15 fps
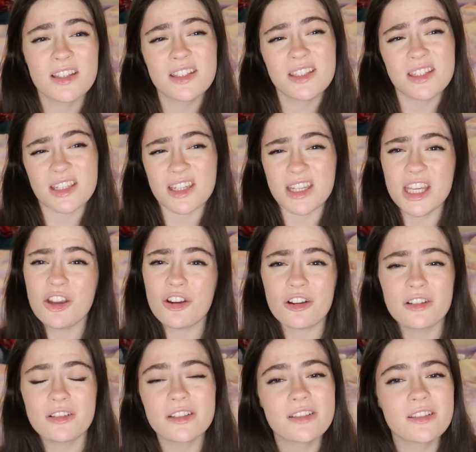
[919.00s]

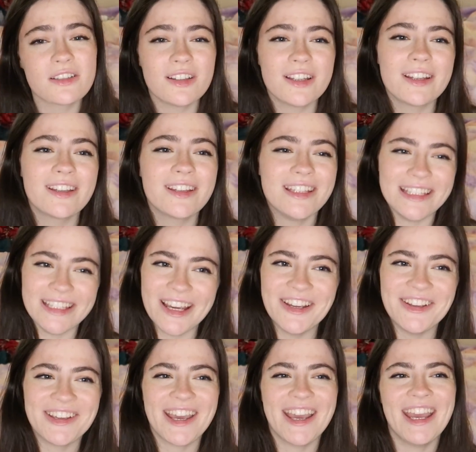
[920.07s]
sneakers. You're like, yeah,
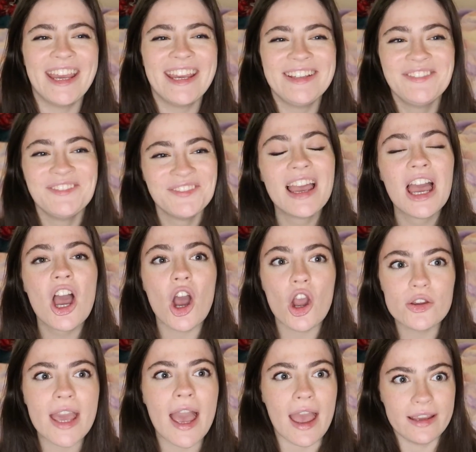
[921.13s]
okay.
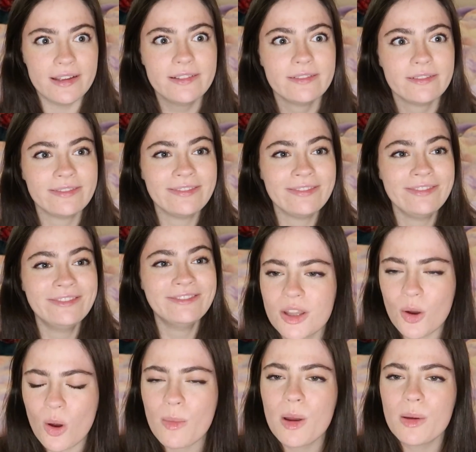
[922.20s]
Okay.
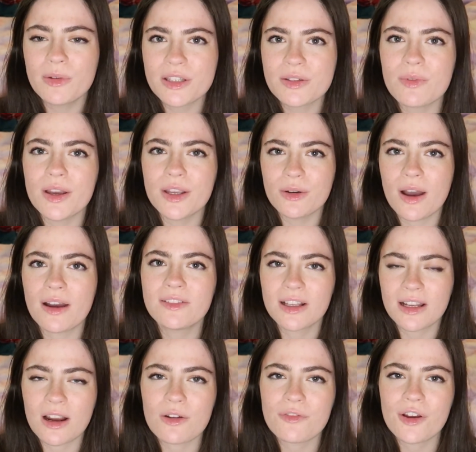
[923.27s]
There are moments where you'll have to
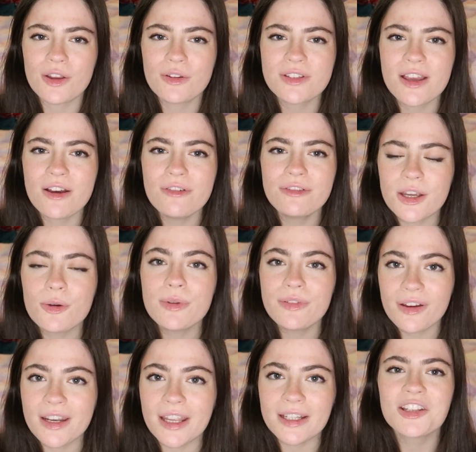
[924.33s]
clarify yourself. It'll be
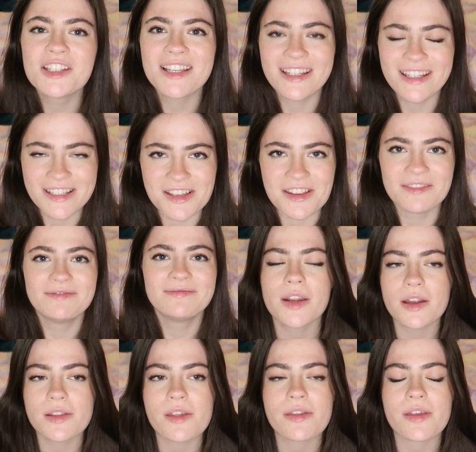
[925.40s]
funny until it isn't.
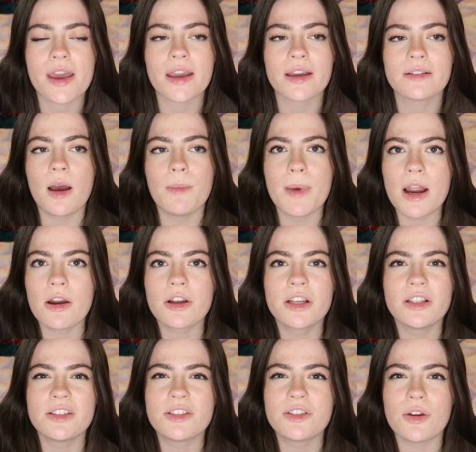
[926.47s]
Another thing,
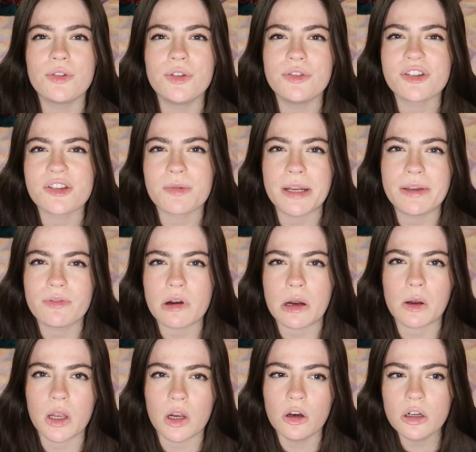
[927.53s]
Americans don't use a twenty-four
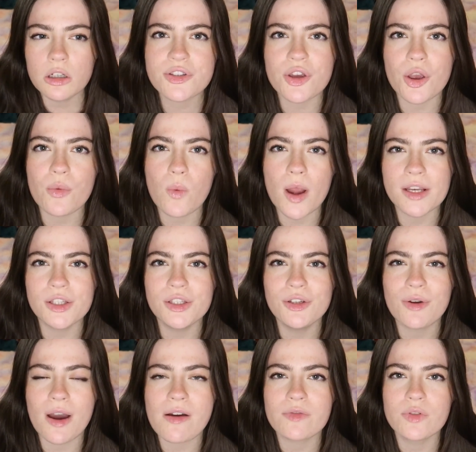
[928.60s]
hour clock. So when
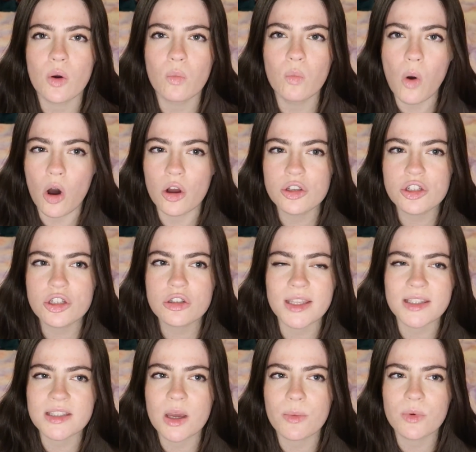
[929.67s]
you have your watch
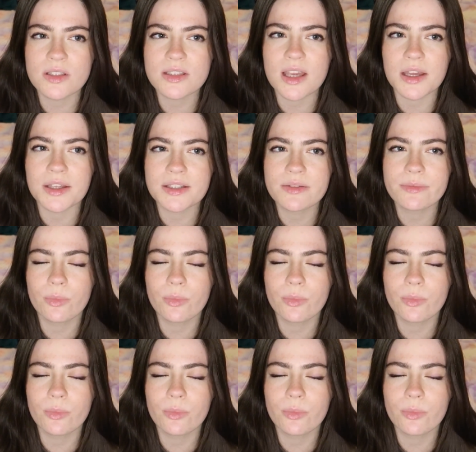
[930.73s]
and someone says,